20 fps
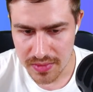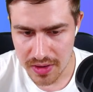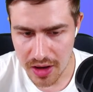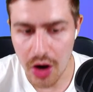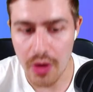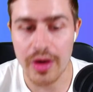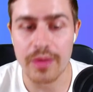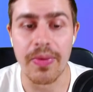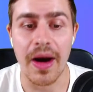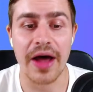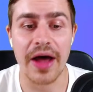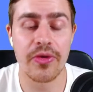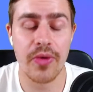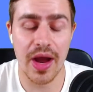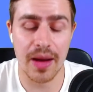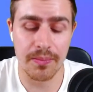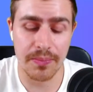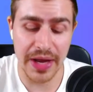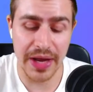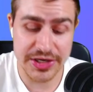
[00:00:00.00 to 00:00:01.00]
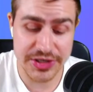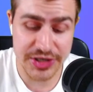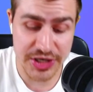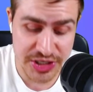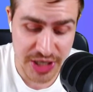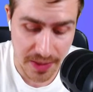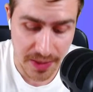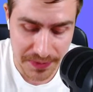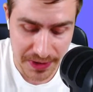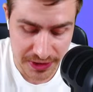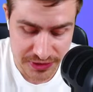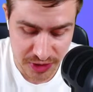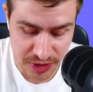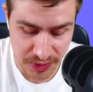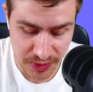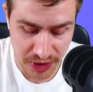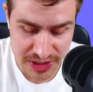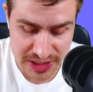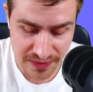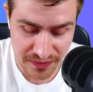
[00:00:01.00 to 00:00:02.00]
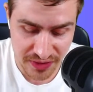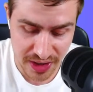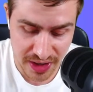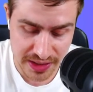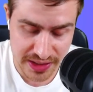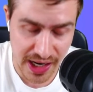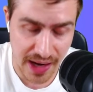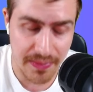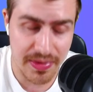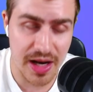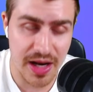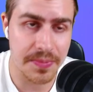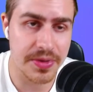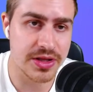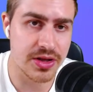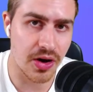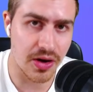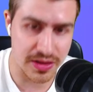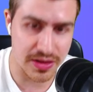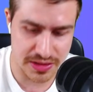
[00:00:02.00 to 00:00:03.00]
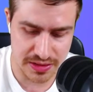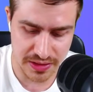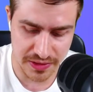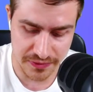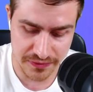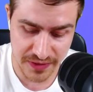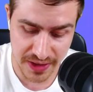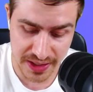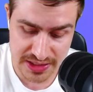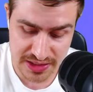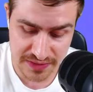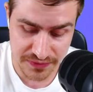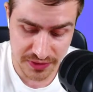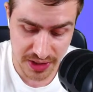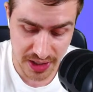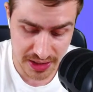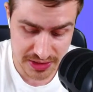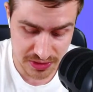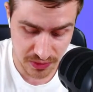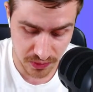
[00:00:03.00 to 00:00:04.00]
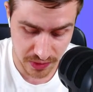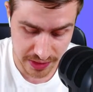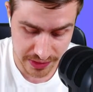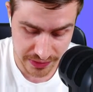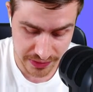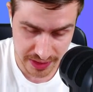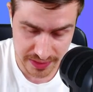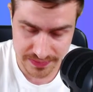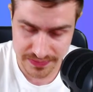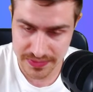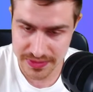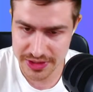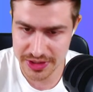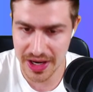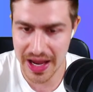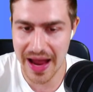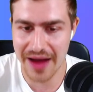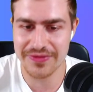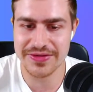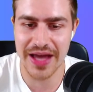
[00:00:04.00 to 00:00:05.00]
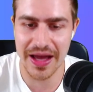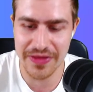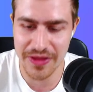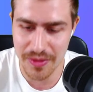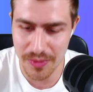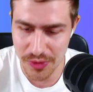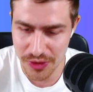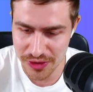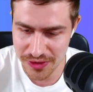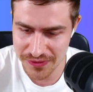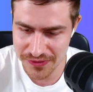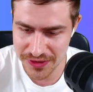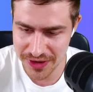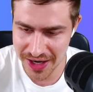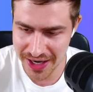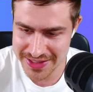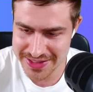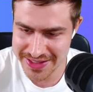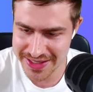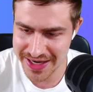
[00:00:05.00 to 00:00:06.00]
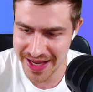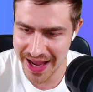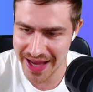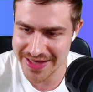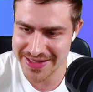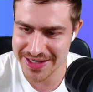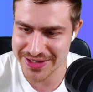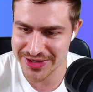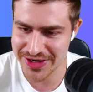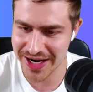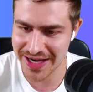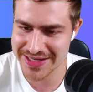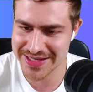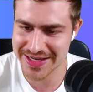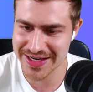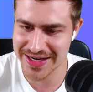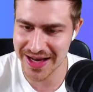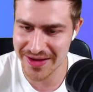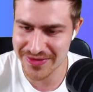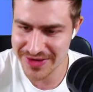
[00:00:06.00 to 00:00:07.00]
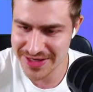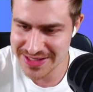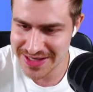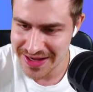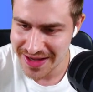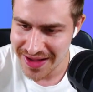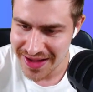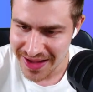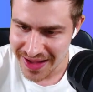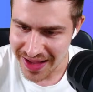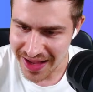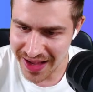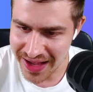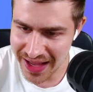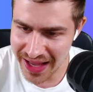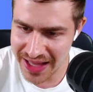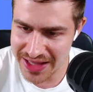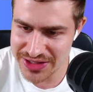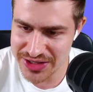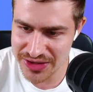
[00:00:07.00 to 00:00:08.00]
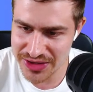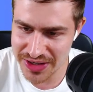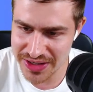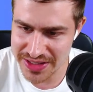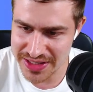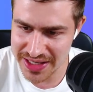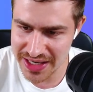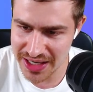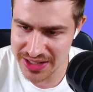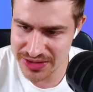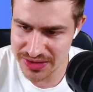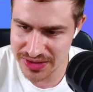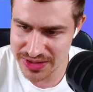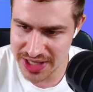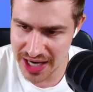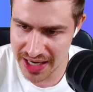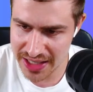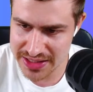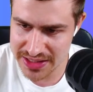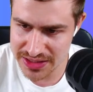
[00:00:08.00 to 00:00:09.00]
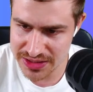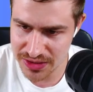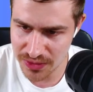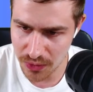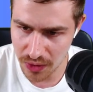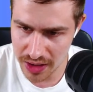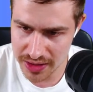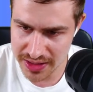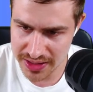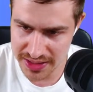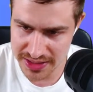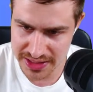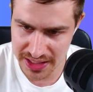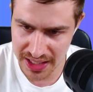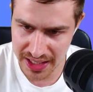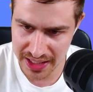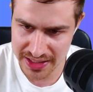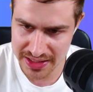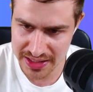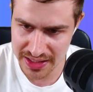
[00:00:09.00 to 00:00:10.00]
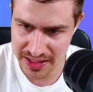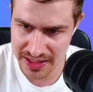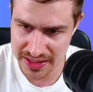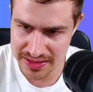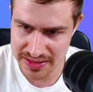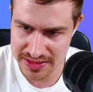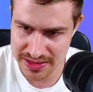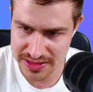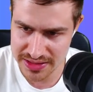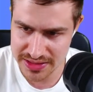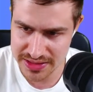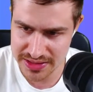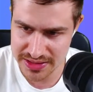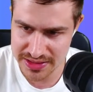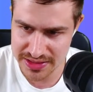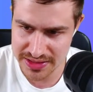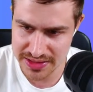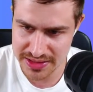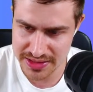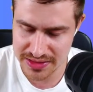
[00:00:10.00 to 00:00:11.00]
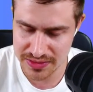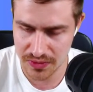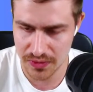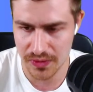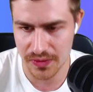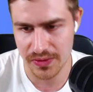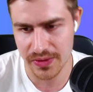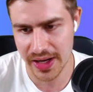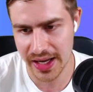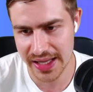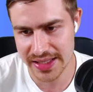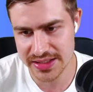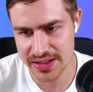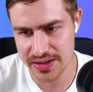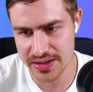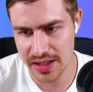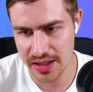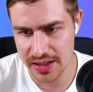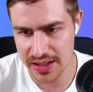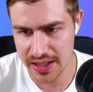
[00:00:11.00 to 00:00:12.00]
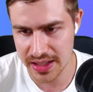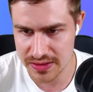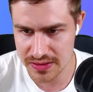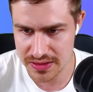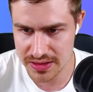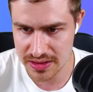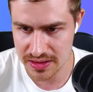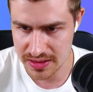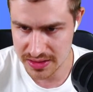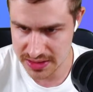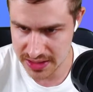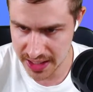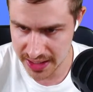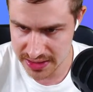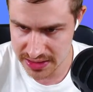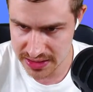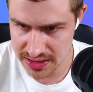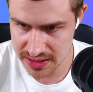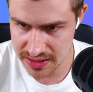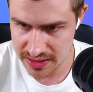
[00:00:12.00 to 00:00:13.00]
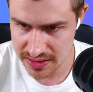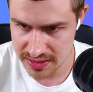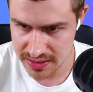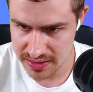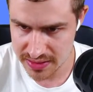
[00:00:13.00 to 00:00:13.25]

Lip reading: Oh, and by the way, I'm benching João Pedro because I've got a double up in the Arsenal defense, if you guys are wondering. So I have done the move. You guys can hate it. You guys can love it. Enzo to Diaz or Jackson to Watkins. I like the... Ooh, Enzo to Diaz also looks tasty.